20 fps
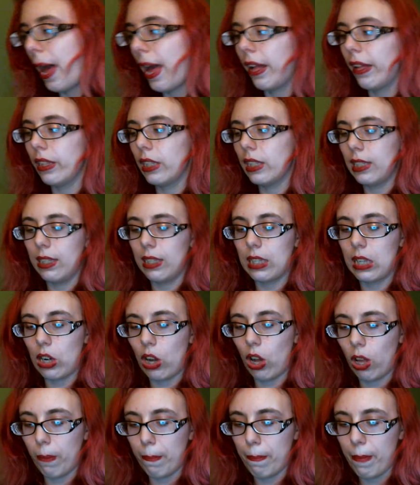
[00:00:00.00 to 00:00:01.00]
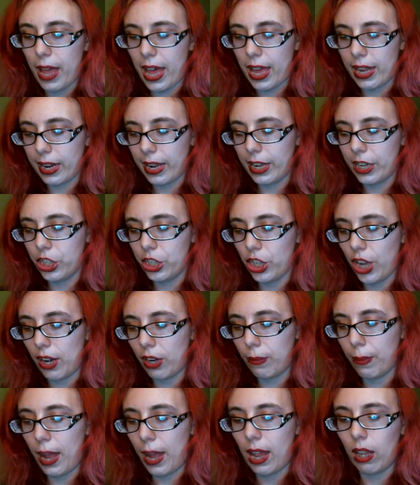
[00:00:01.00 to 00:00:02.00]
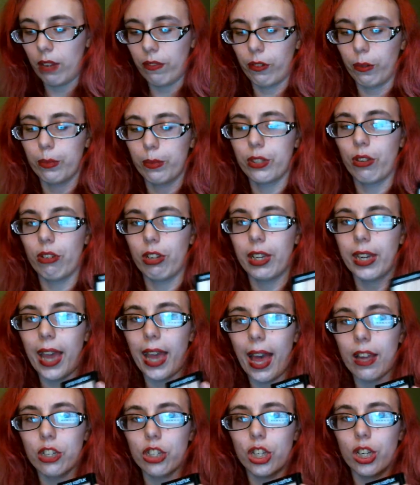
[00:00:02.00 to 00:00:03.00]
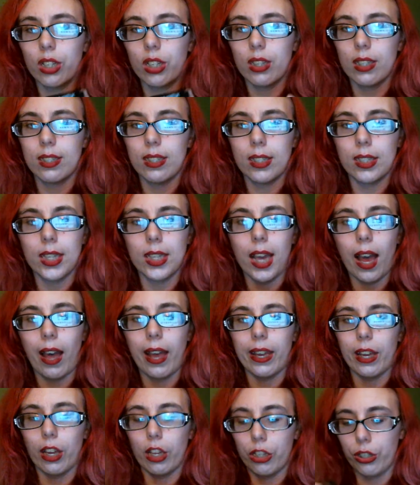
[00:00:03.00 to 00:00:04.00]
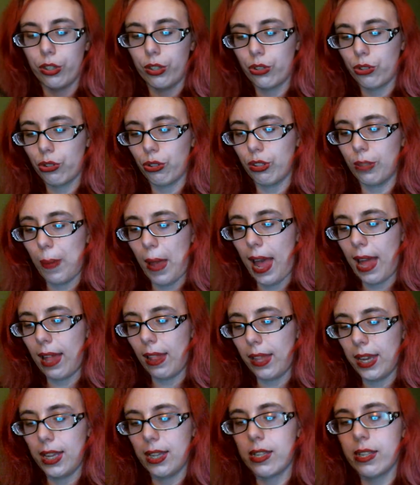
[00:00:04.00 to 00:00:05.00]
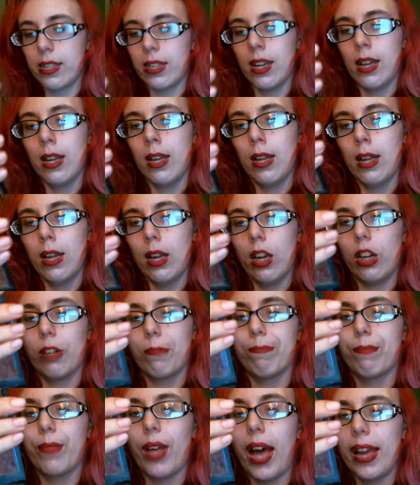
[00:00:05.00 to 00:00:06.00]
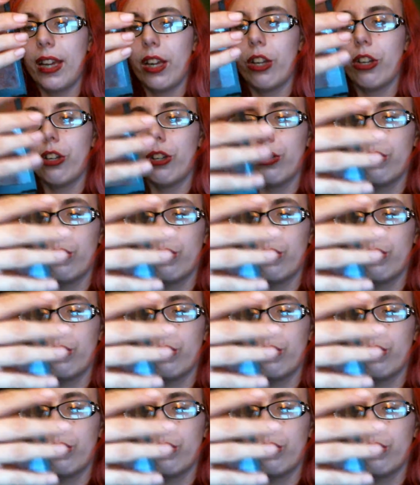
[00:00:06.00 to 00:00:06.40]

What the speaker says: palette. This is an all matte eyeshadow palette from Sonia Kashuk. This is the Ion Neutrals palette, or Ion